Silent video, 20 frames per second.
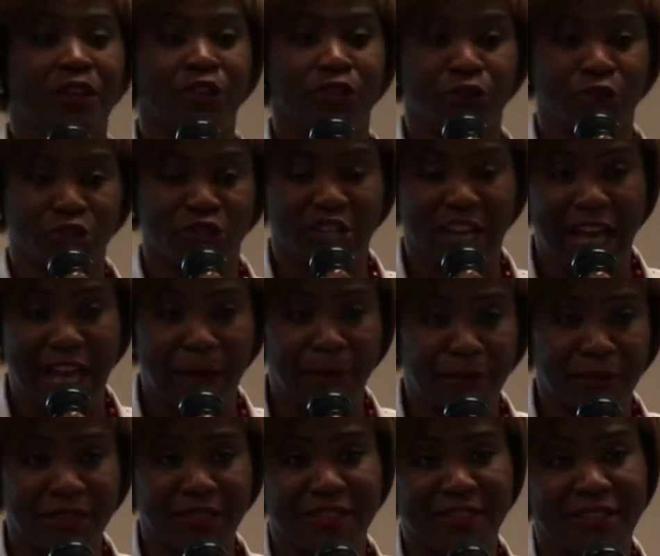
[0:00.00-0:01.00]
your
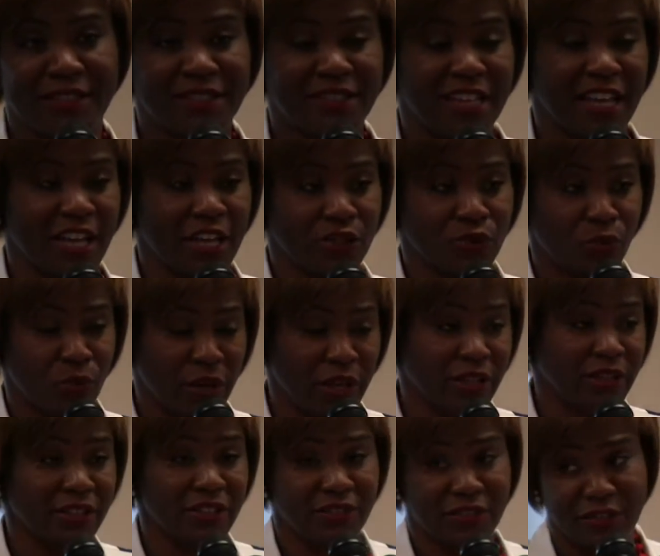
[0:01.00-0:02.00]
chaplains as
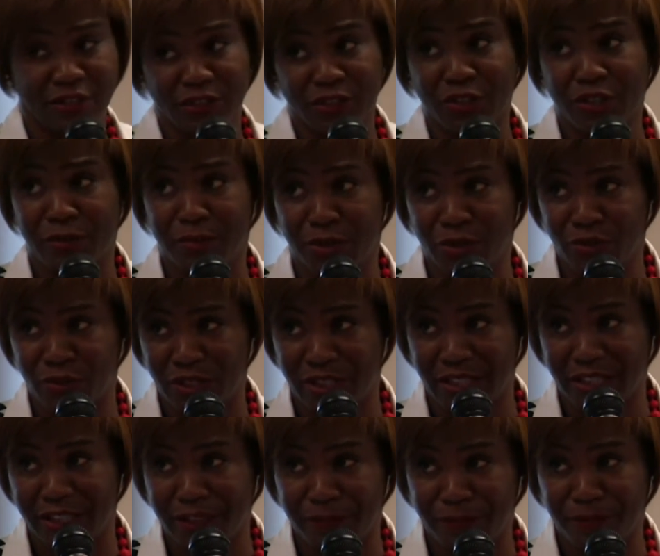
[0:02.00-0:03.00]
well as this
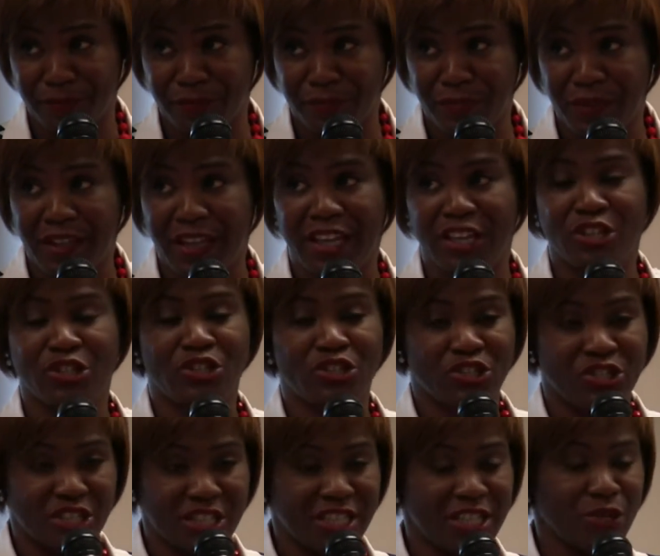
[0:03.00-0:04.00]
community.
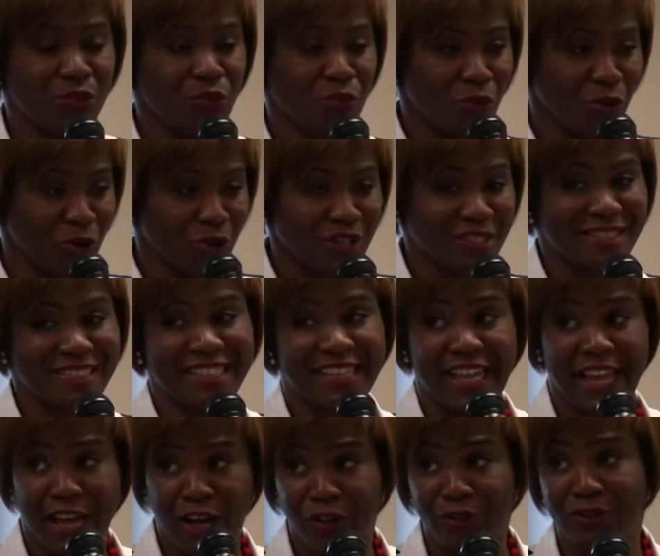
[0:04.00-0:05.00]
She works
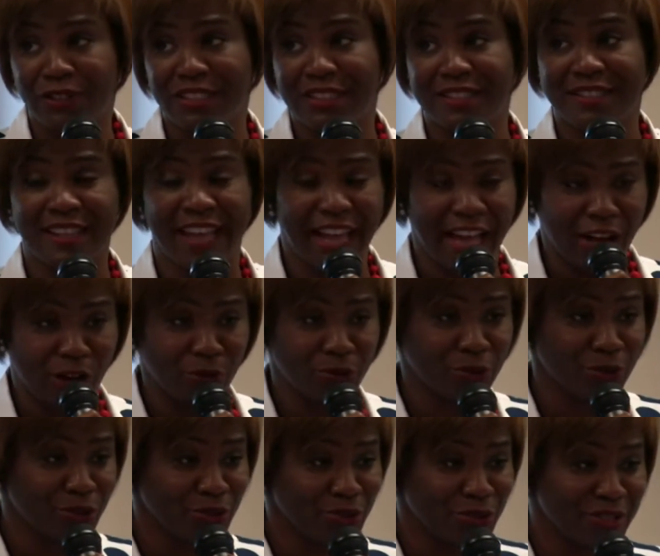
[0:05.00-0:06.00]
countless
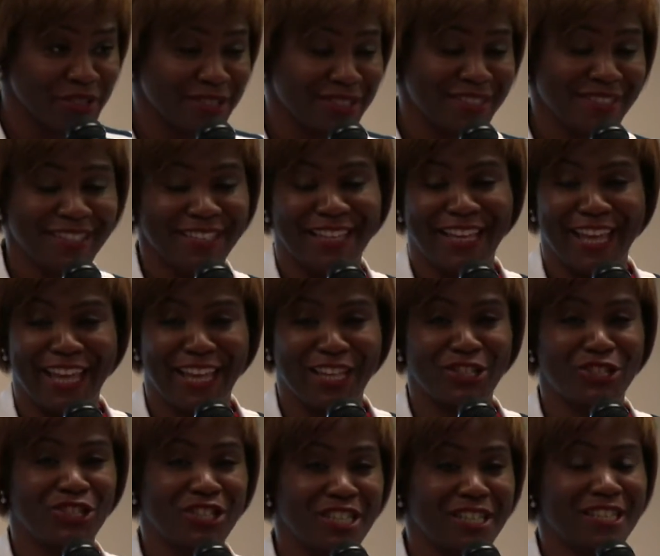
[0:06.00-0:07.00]
hours,
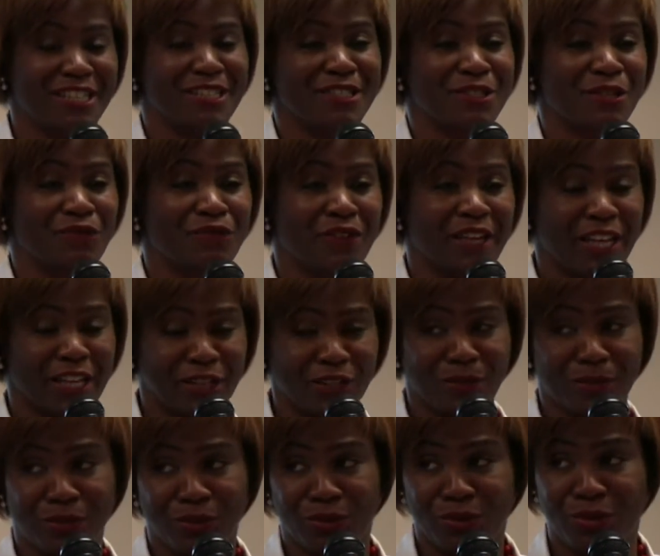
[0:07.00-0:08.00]
and she is
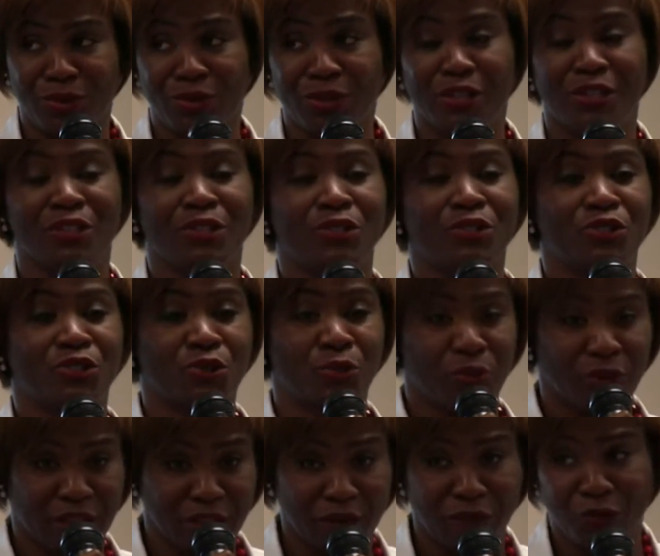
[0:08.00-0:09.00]
available
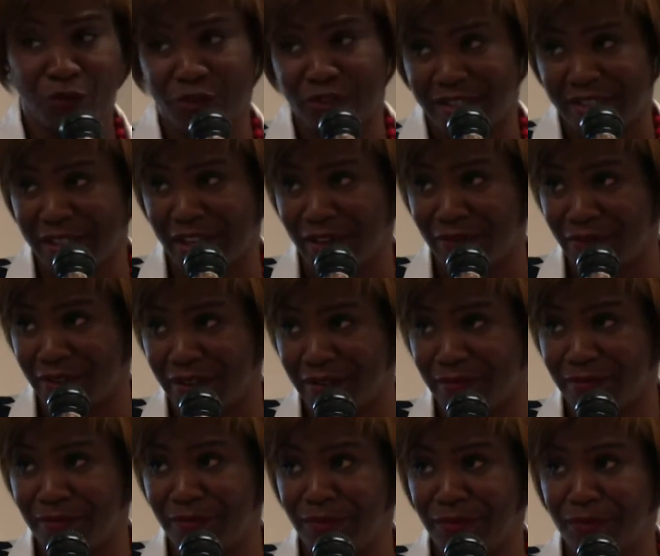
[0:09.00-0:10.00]
24/7.